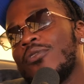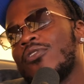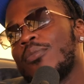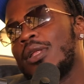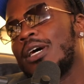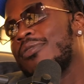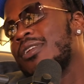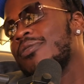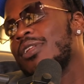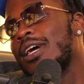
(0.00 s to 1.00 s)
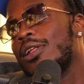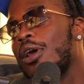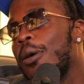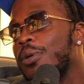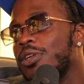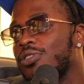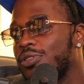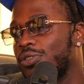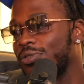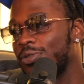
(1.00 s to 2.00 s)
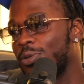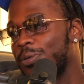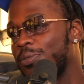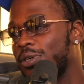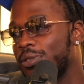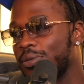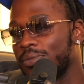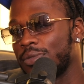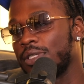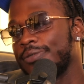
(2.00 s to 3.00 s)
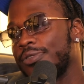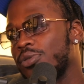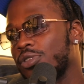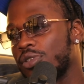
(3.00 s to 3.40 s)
Due to my life, I never really had a lot of pictures to grow up on in the future.